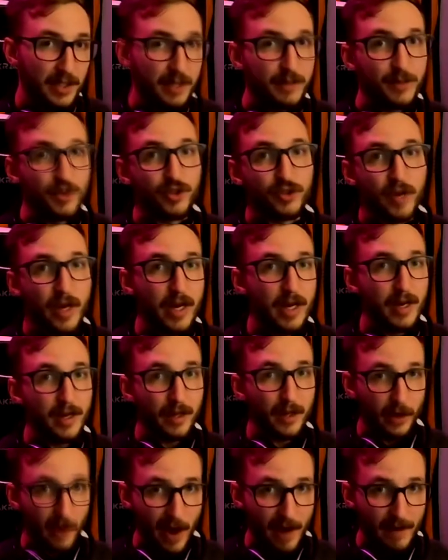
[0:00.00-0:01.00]
some strain on
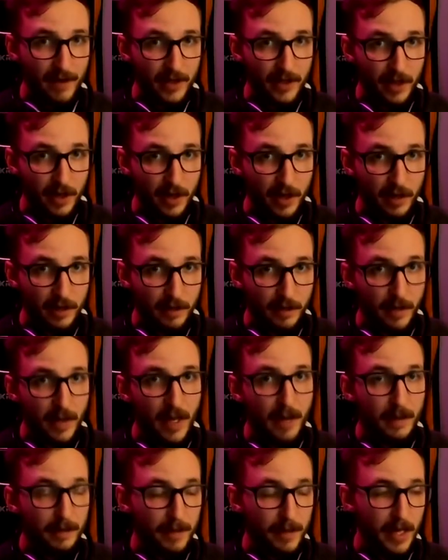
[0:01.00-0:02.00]
the graphics card,
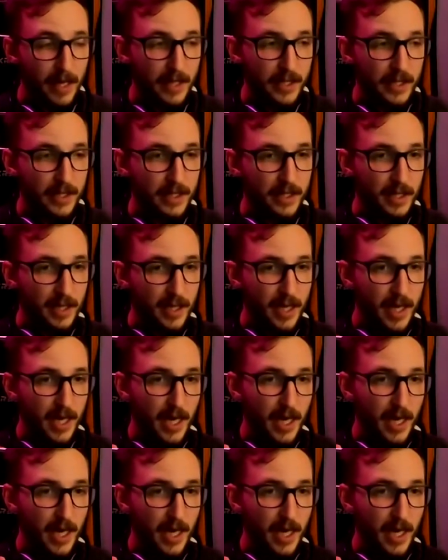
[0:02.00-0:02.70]
but